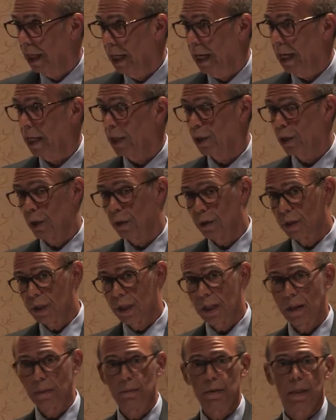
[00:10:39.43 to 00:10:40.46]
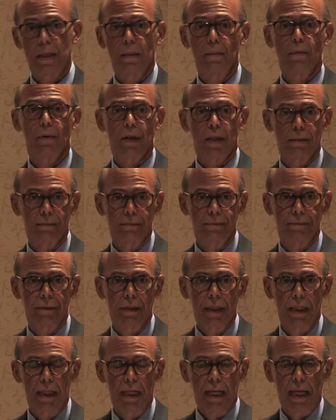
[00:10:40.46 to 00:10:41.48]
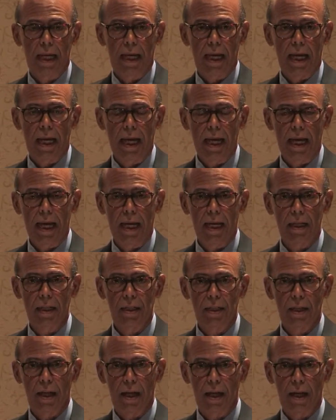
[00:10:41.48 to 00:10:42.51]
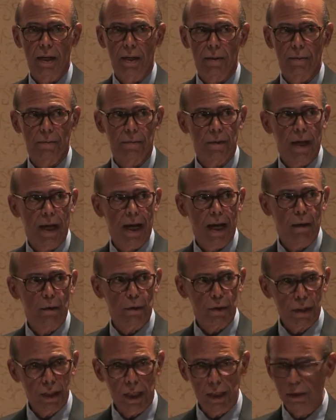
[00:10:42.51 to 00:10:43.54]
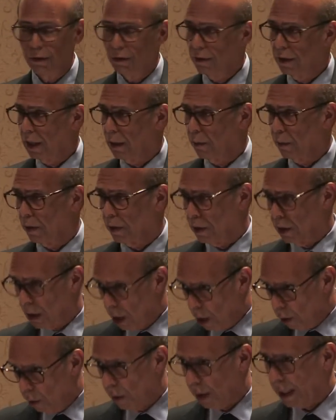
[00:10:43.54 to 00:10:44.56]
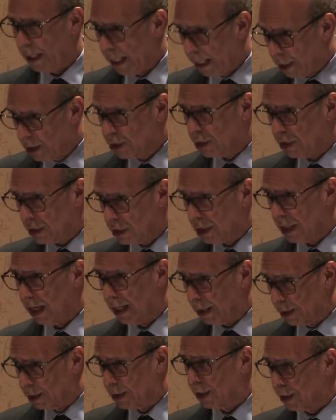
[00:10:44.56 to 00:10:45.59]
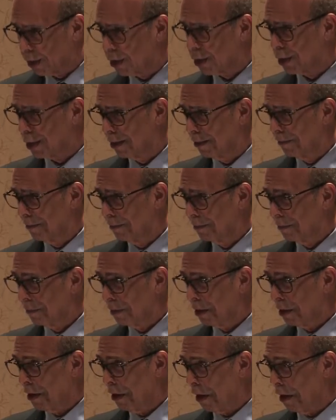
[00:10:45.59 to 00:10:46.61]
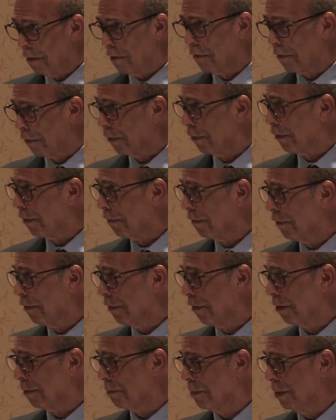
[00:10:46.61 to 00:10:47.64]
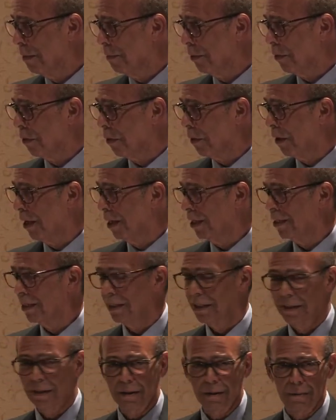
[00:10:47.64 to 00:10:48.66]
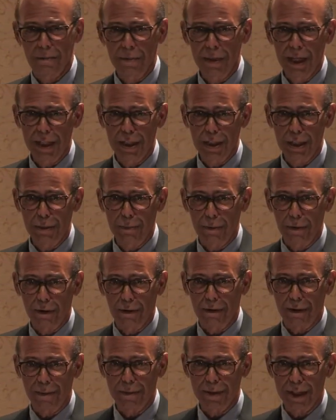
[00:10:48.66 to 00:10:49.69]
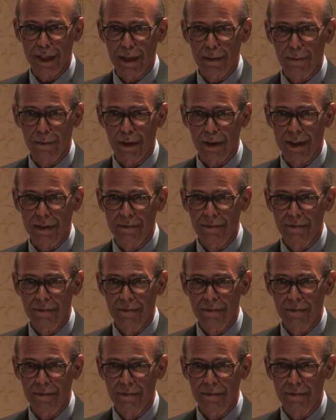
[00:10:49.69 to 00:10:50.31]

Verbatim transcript: And I chose to come to Emory. And uh, I will tell you, there were no occasions like this uh, for, for people going to uh, PhD programs at Emory.